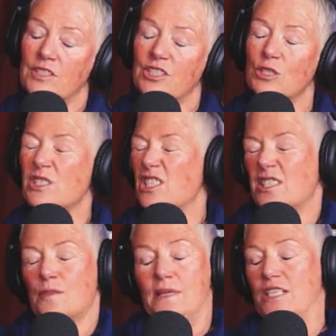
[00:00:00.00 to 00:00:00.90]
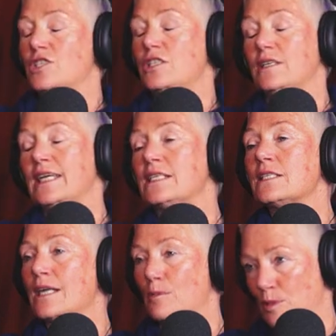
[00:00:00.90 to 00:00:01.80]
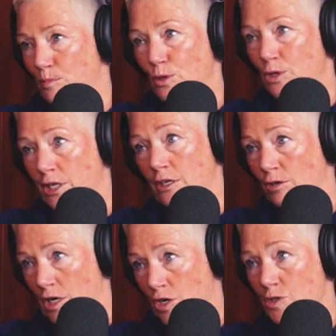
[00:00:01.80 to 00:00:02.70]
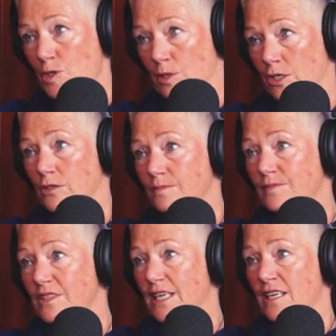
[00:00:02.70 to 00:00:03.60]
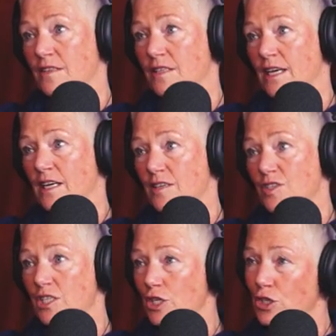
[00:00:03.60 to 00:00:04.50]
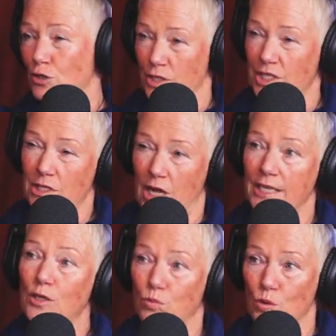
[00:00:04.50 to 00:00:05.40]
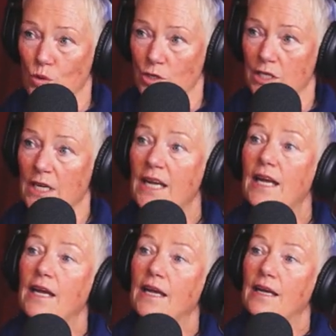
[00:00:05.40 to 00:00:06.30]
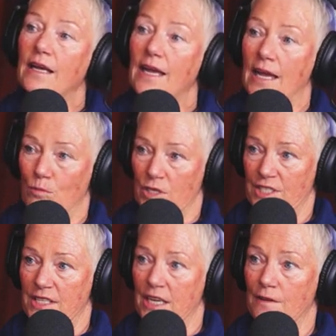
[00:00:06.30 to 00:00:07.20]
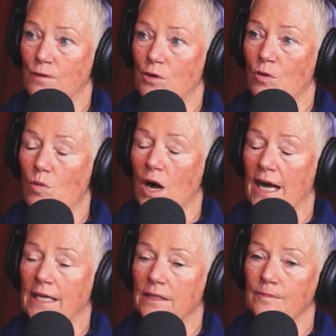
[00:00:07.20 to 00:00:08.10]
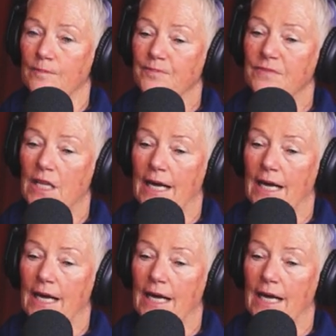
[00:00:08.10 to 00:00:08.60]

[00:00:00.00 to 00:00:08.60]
she was just a mess. She ended up in a Hospital in the secure psych ward. Right. And was yep. there for a while. Okay.